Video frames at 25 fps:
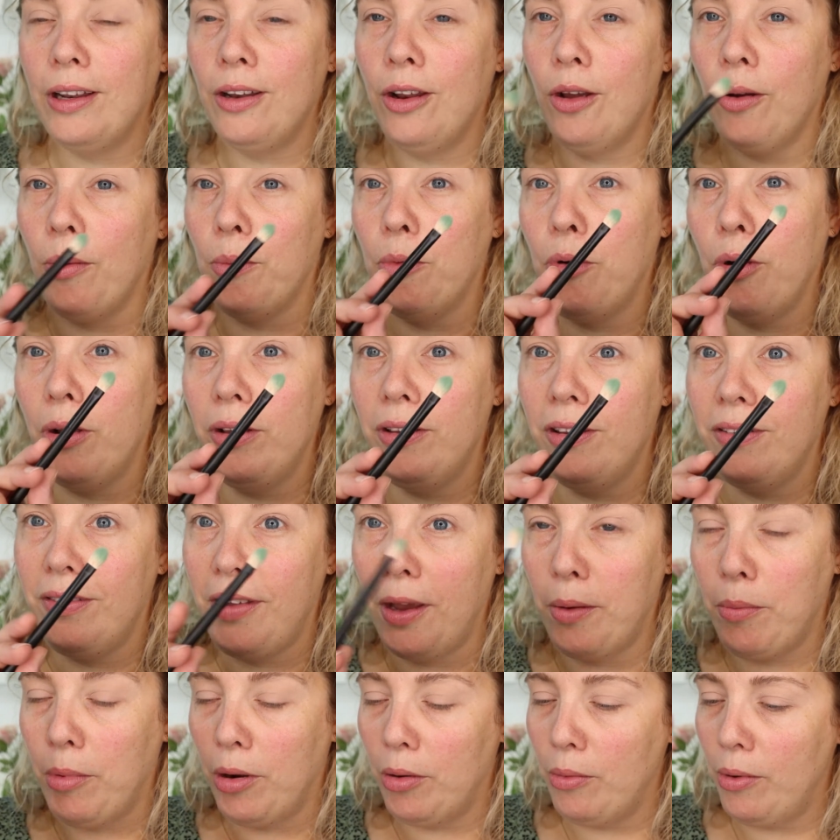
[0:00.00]
know, I'm going to
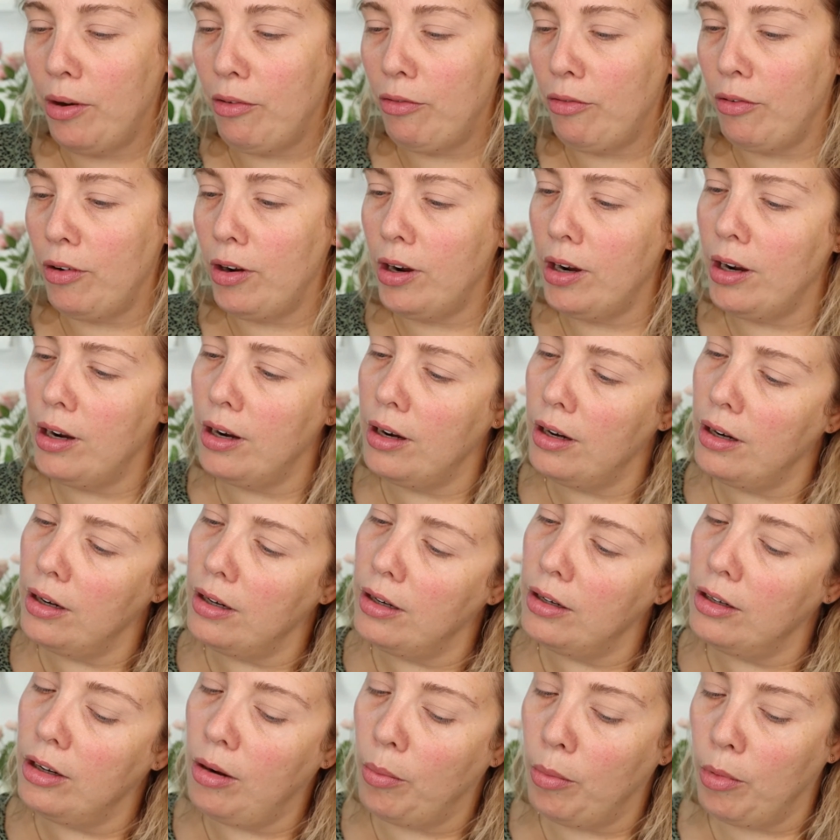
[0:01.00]
take my
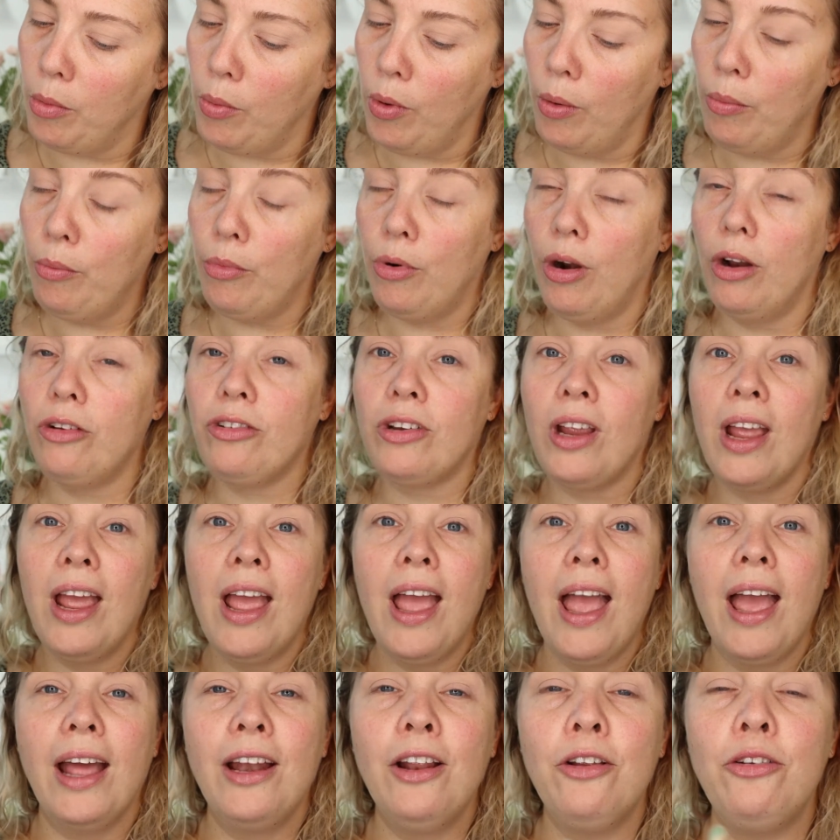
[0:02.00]
Refer #1 brush,
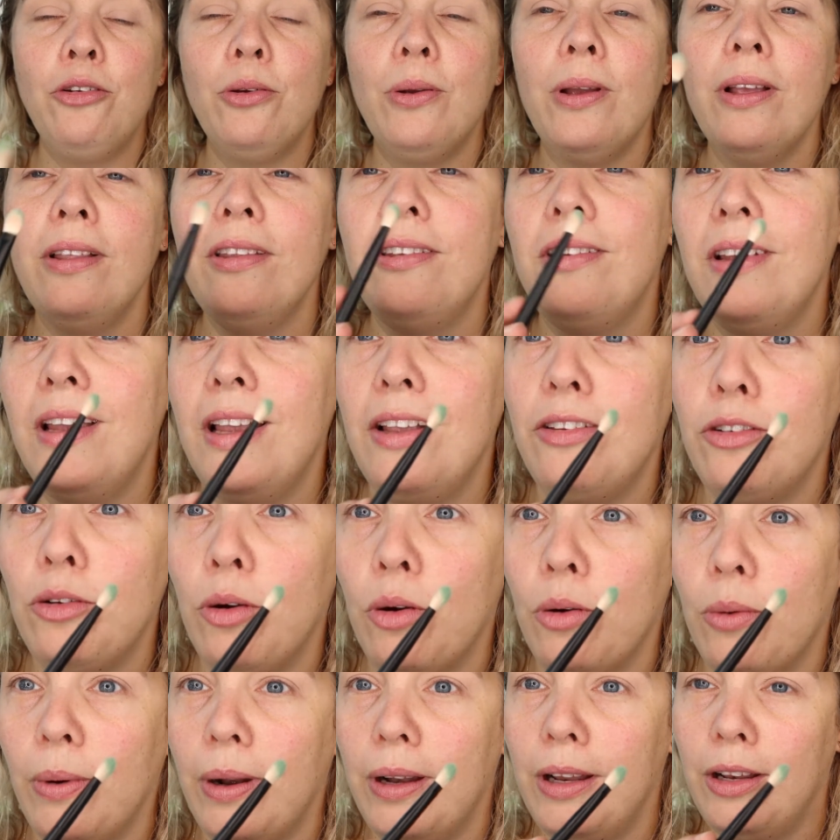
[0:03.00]
and as you can see, it's
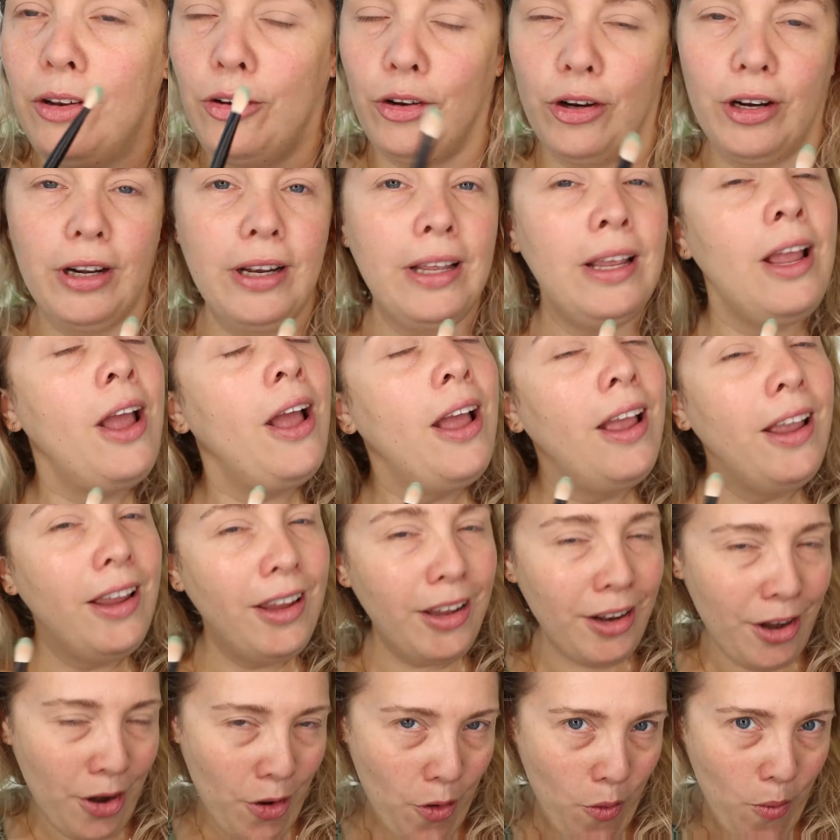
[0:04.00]
already dirty.
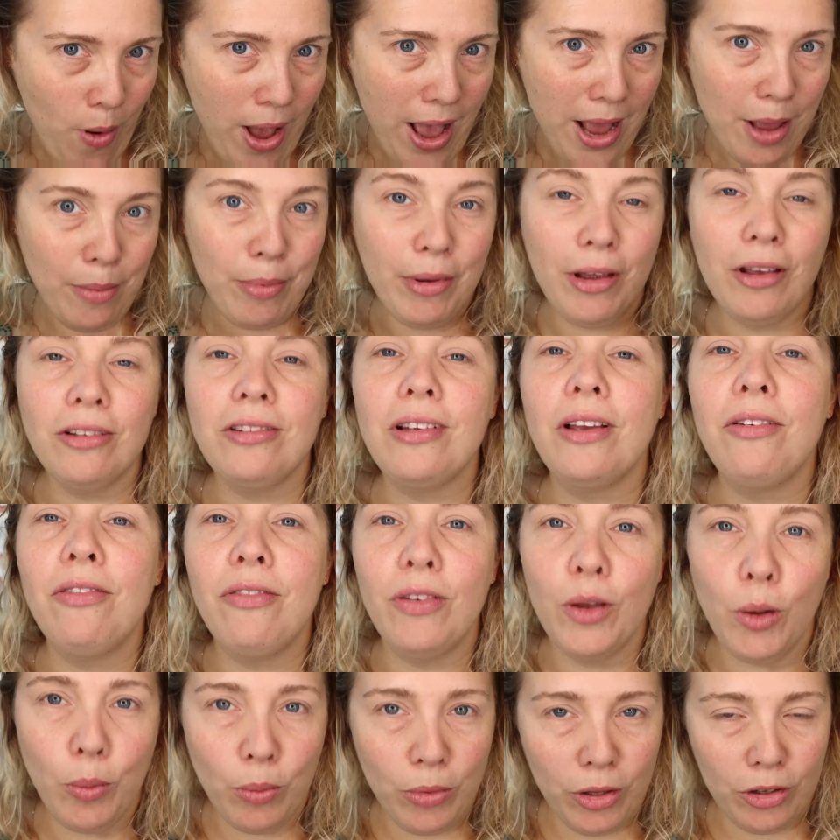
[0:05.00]
You know why? Because I
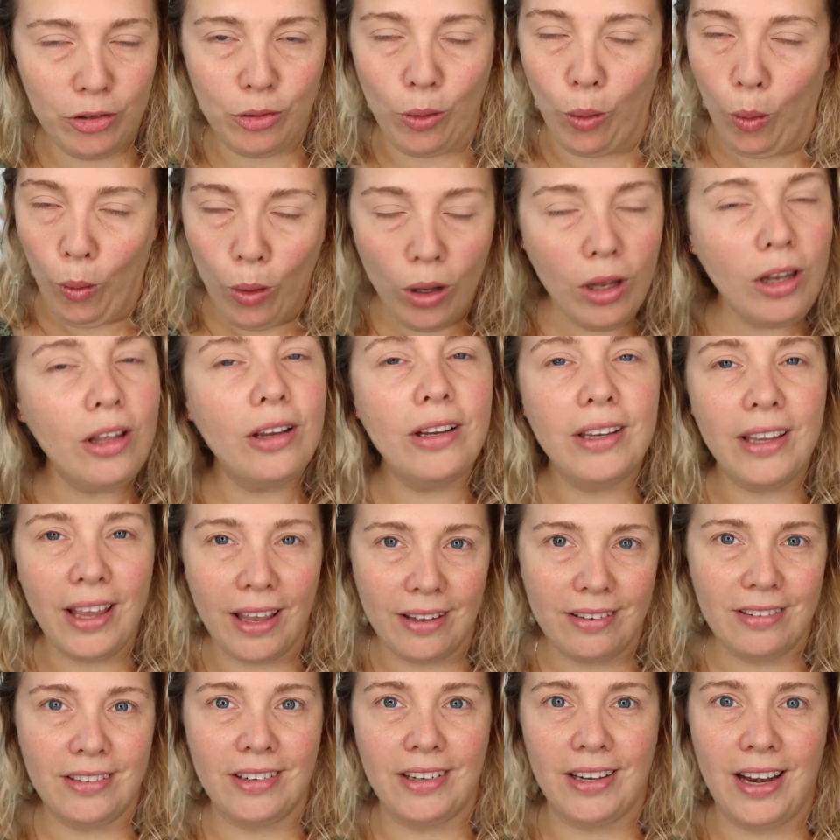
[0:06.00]
filmed this whole look
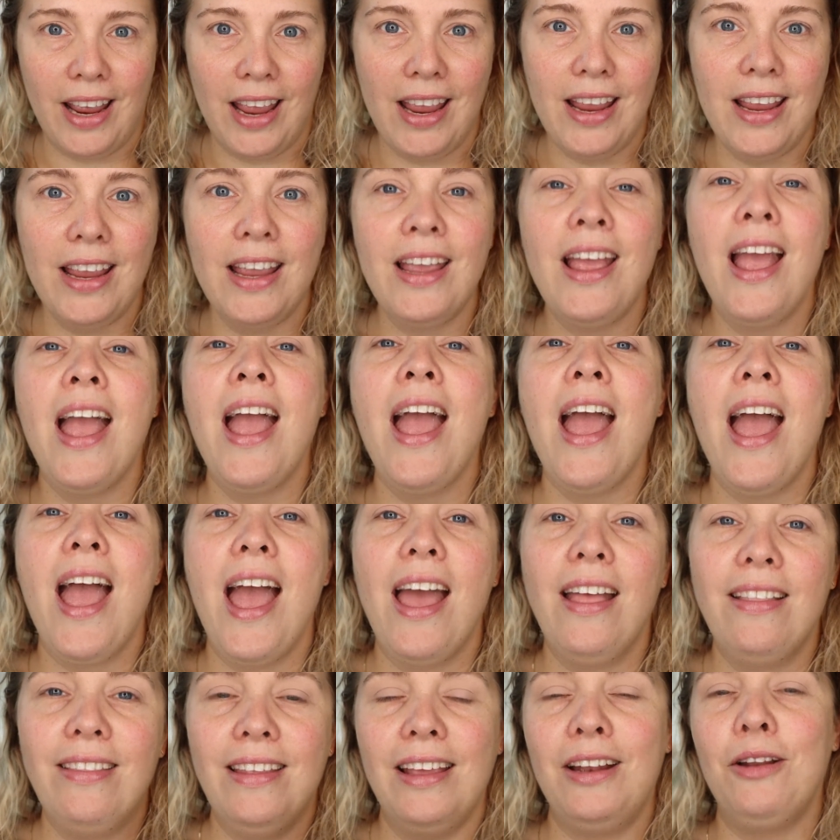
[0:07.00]
yesterday
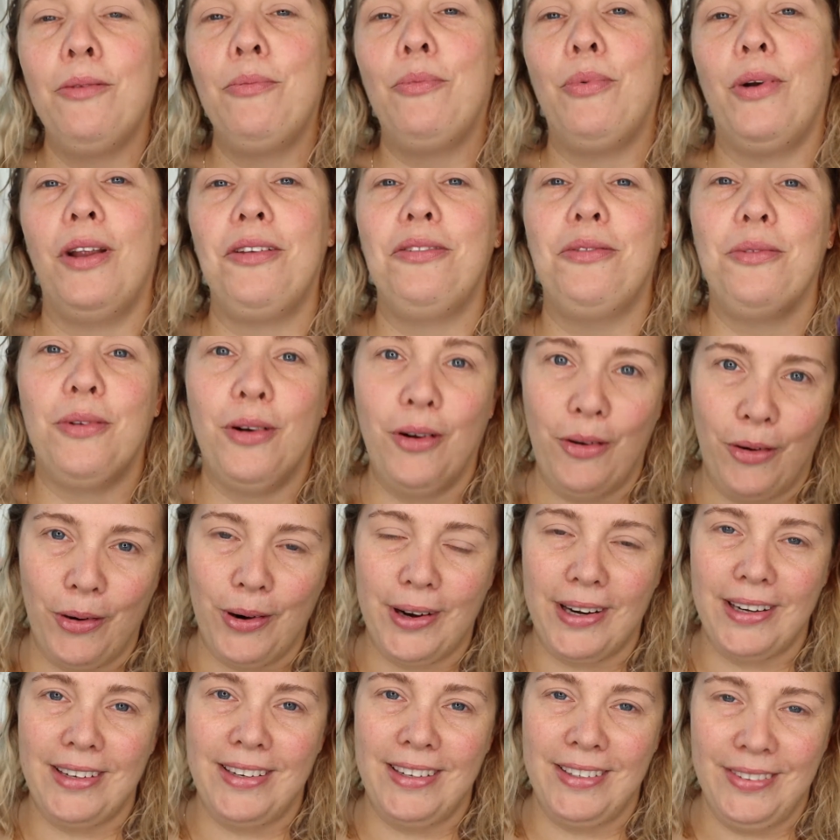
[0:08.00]
and didn't press
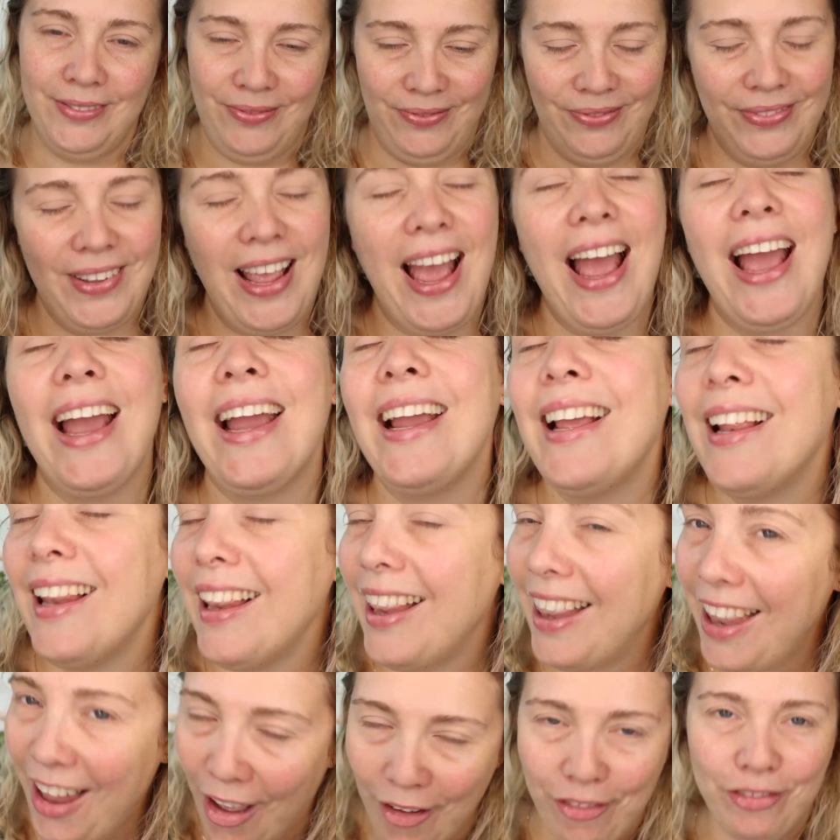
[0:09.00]
record. I
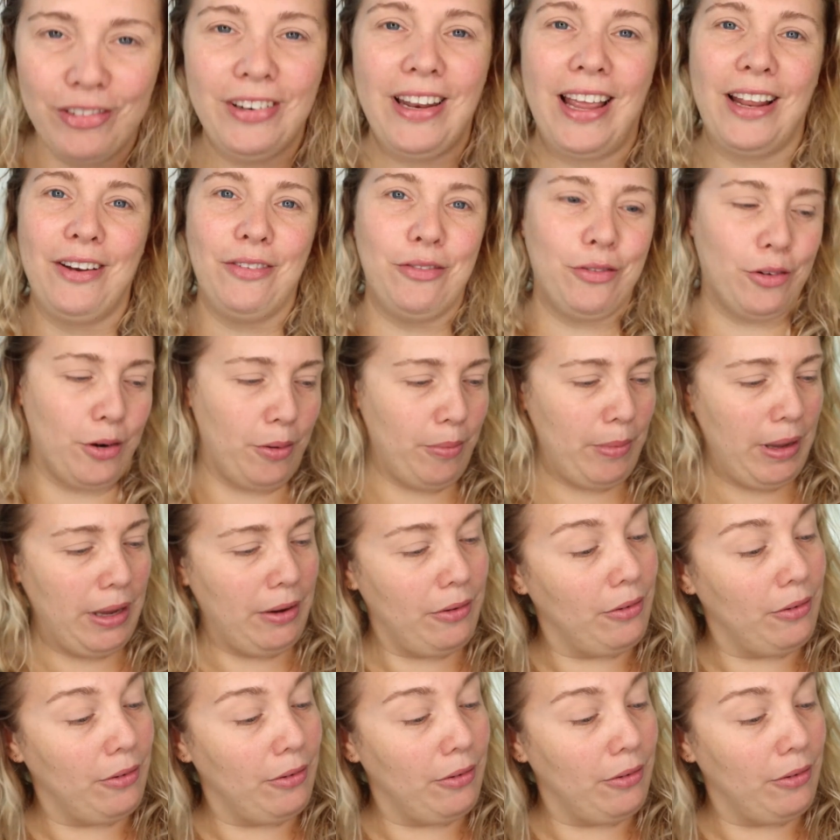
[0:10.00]
love that for me,